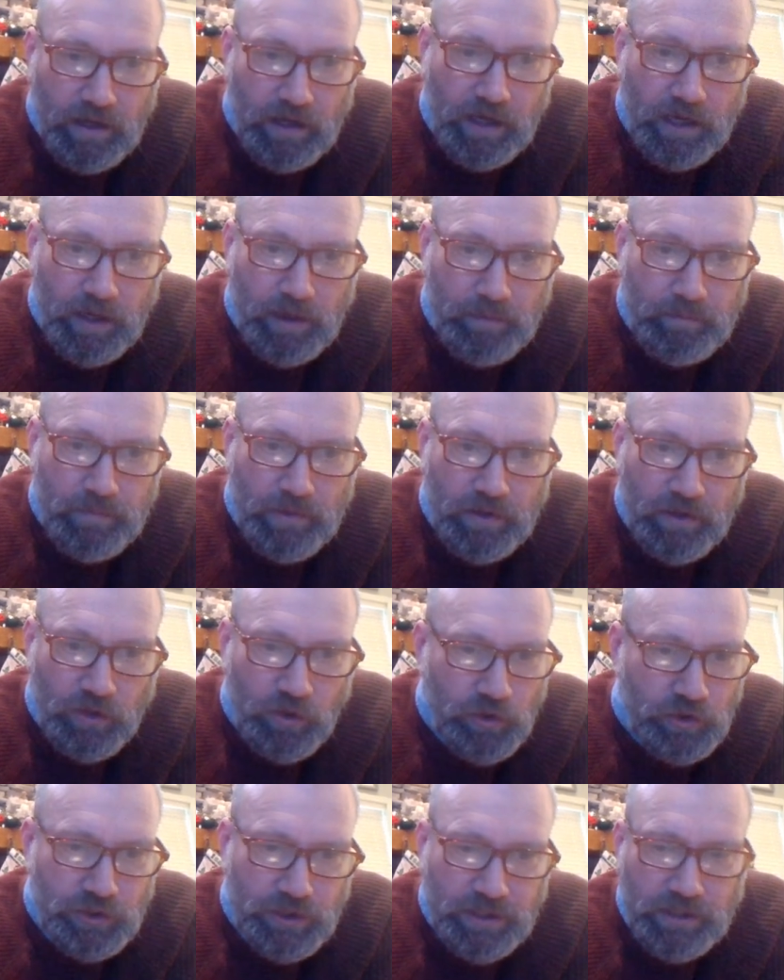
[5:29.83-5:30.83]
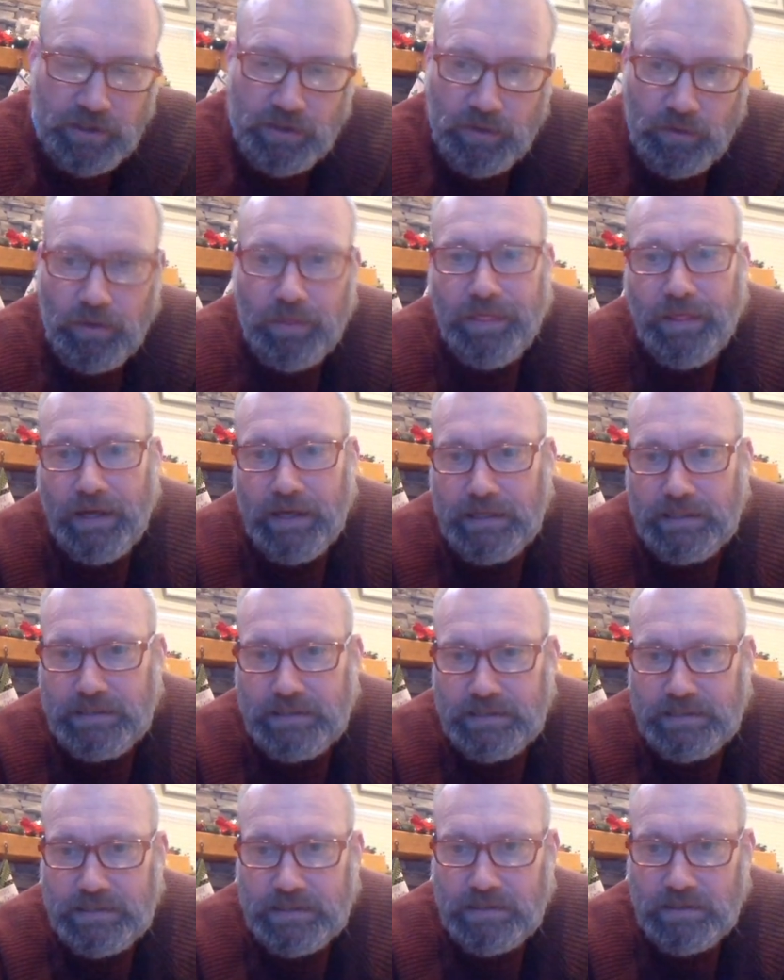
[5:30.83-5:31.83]
You shouldn't do this.
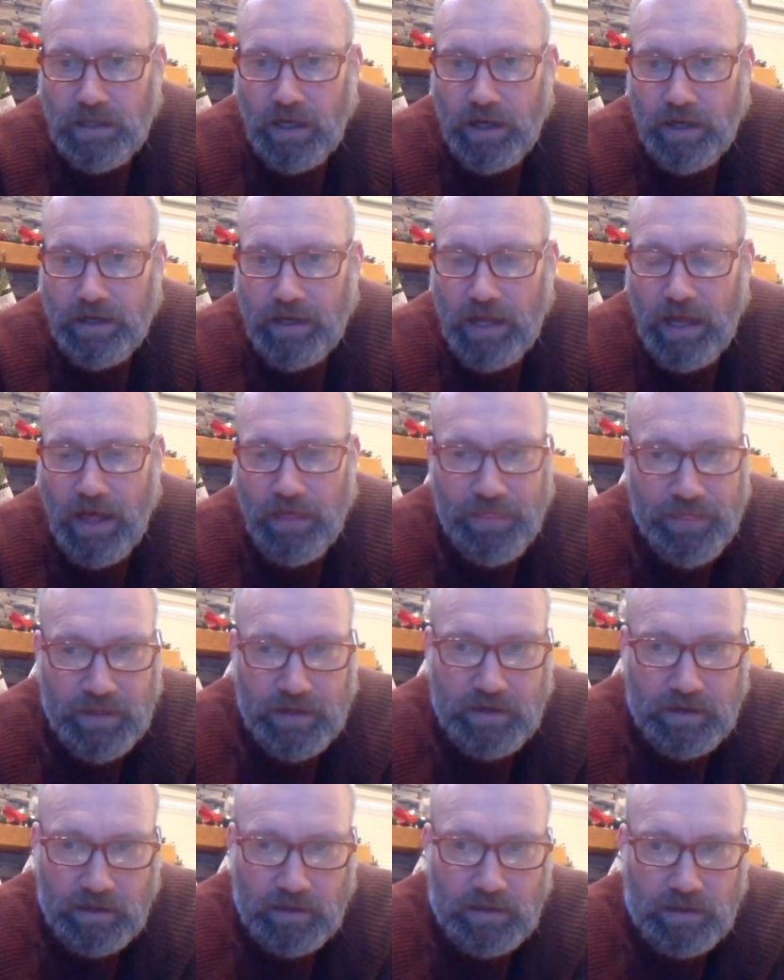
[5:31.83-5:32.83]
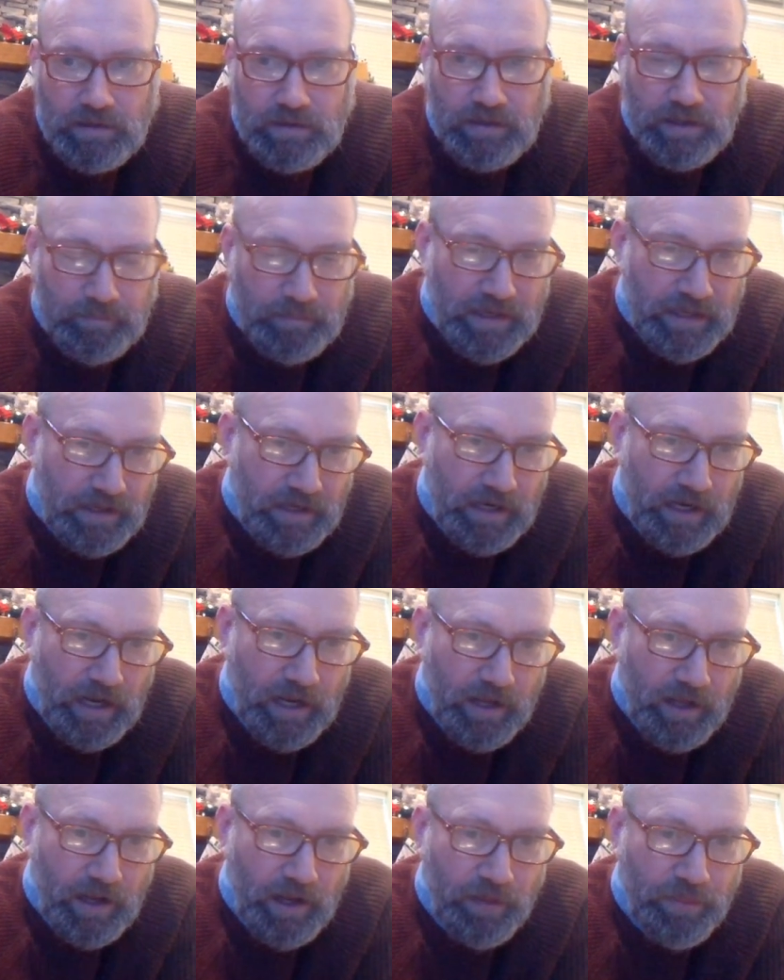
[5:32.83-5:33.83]
This is not ethical. I make
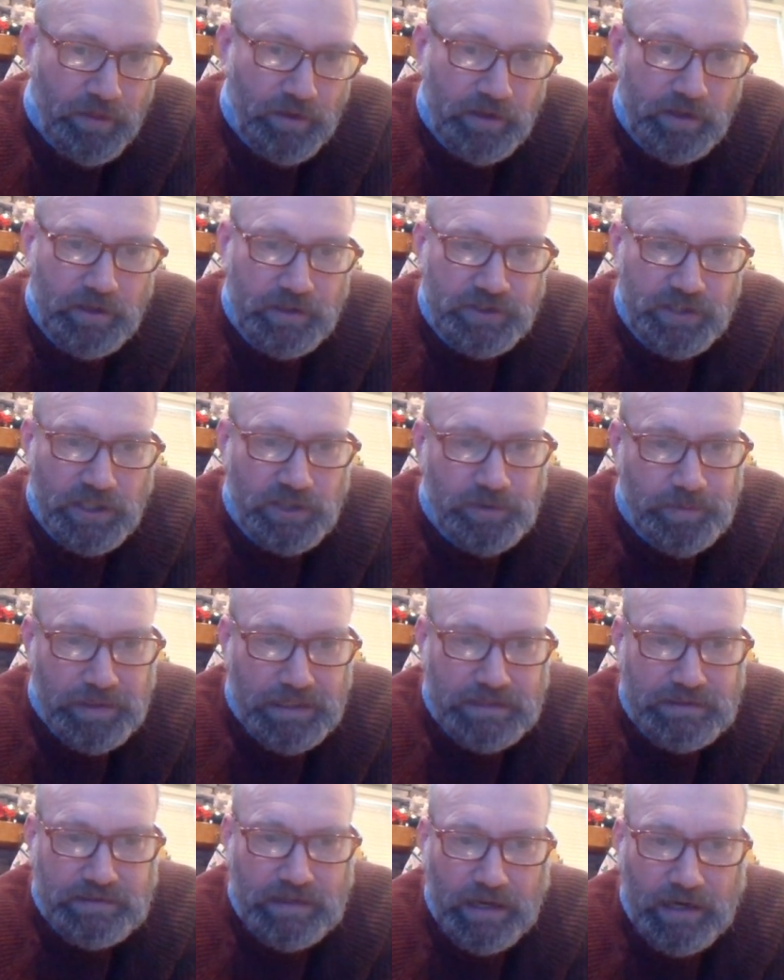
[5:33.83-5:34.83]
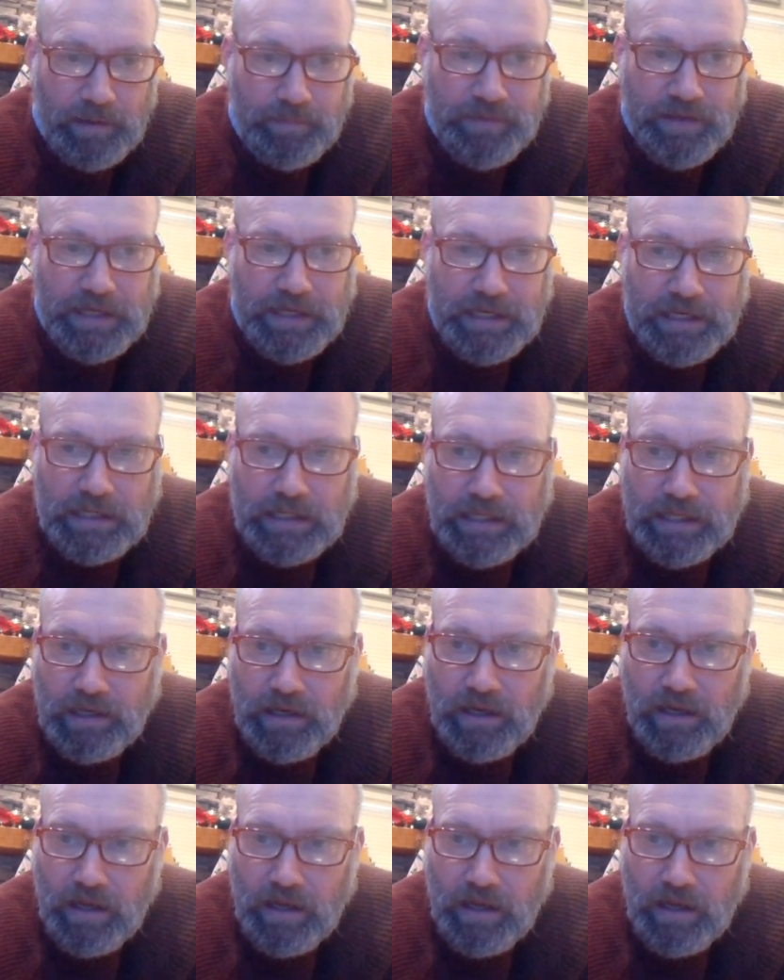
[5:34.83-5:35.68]
an ethical judgment and stand up to Italy.